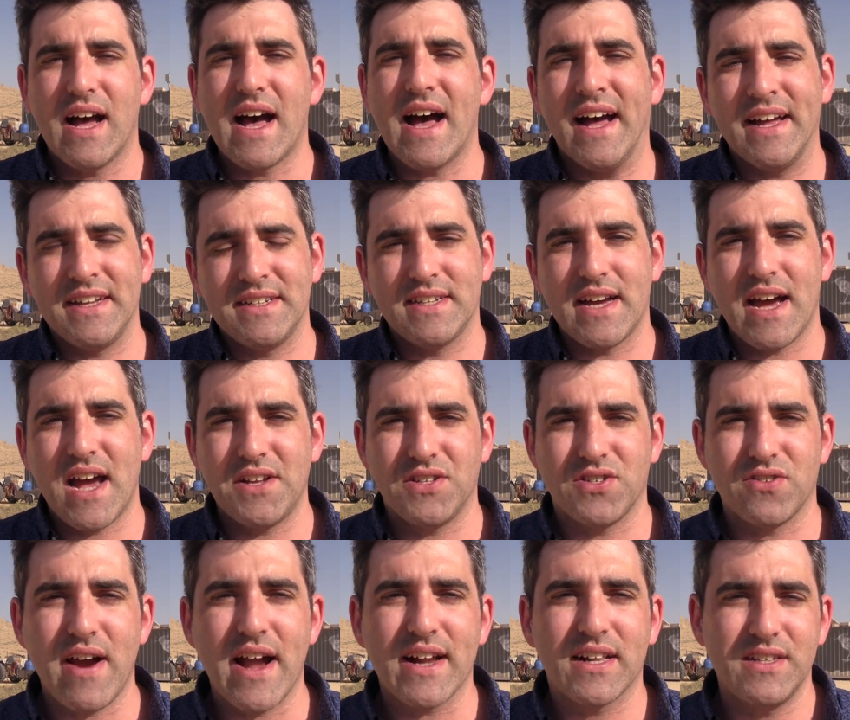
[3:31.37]
and uh,
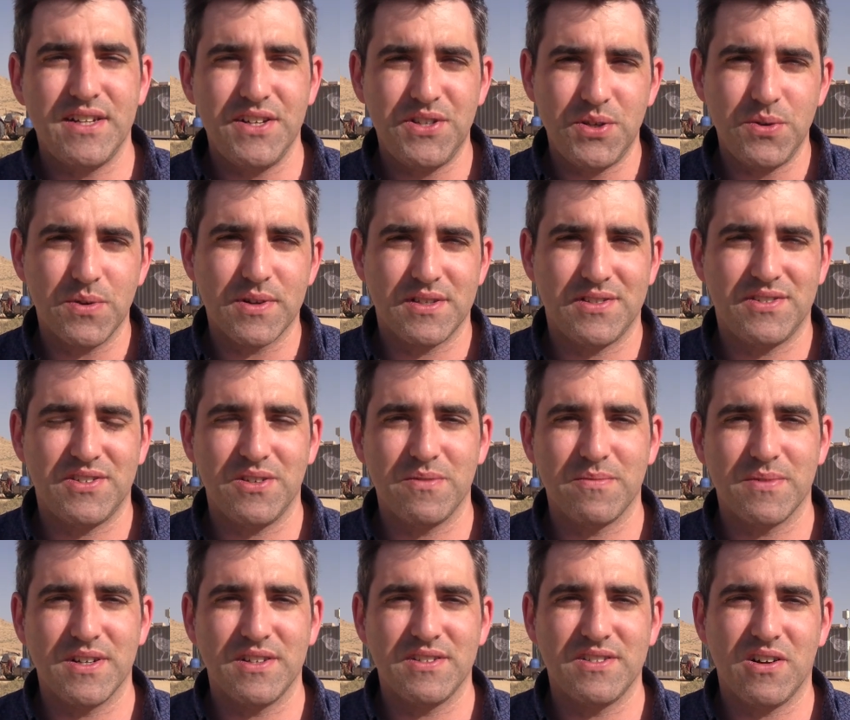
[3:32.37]
directly to
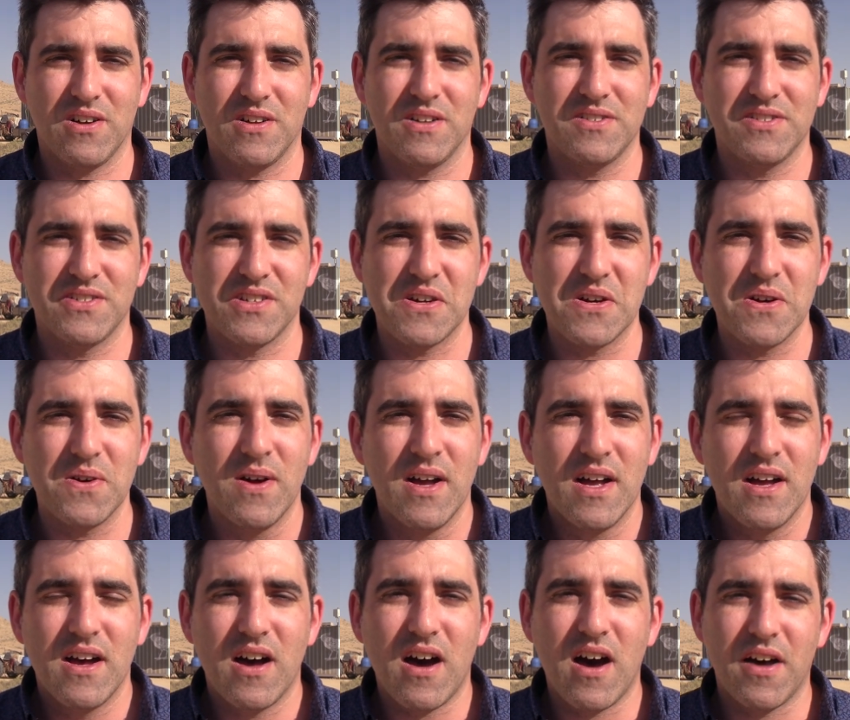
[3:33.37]
consumers also
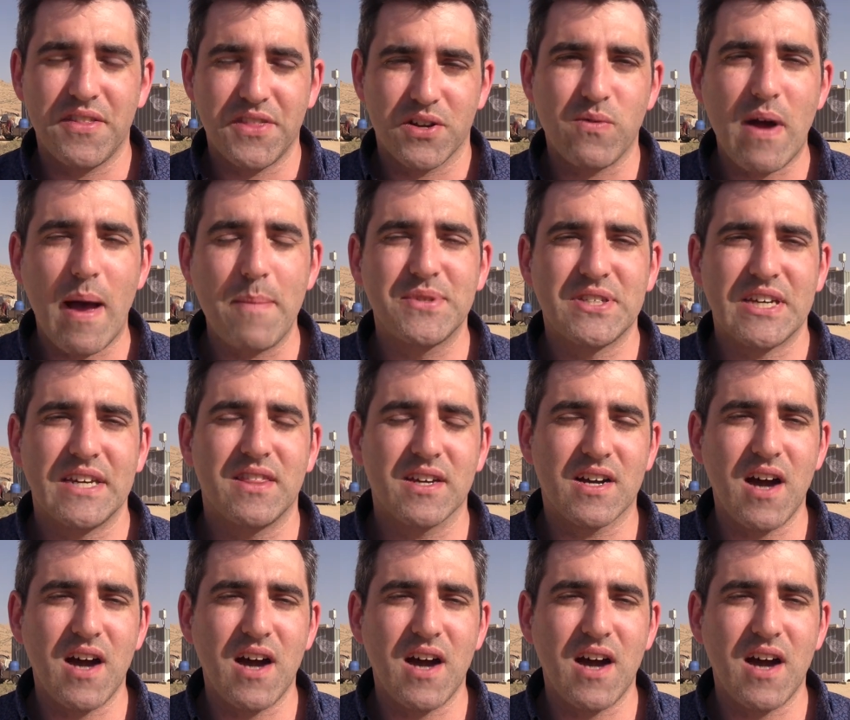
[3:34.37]
on their website.